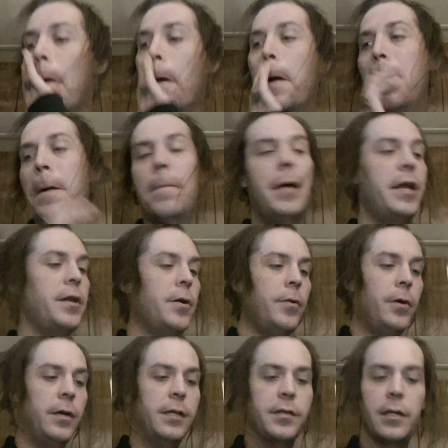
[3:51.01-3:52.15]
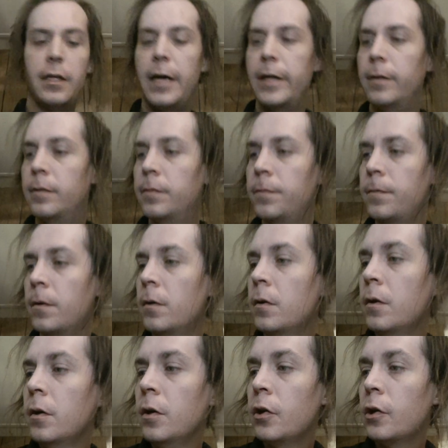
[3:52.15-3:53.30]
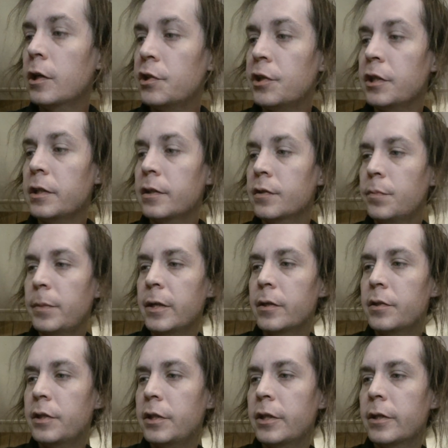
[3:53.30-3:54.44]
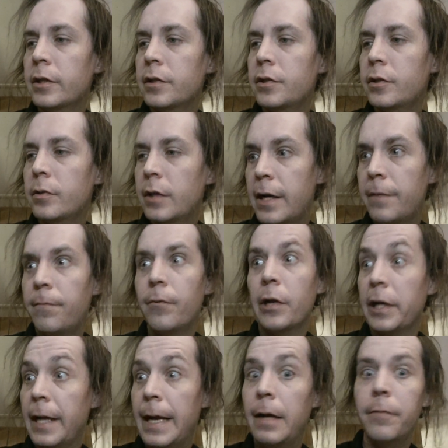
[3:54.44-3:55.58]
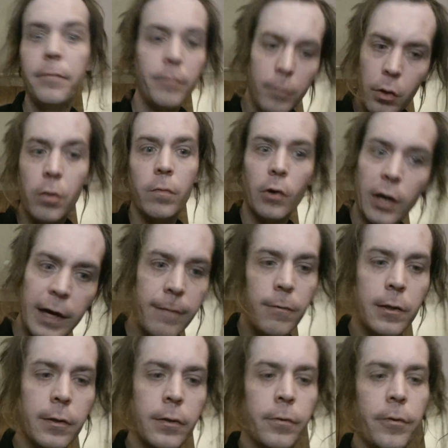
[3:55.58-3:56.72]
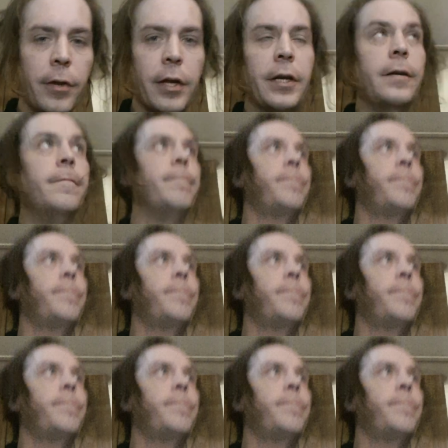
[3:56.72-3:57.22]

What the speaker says: I know there is a lot of Christian conspiracy theorists who kind of freak out over every little thing.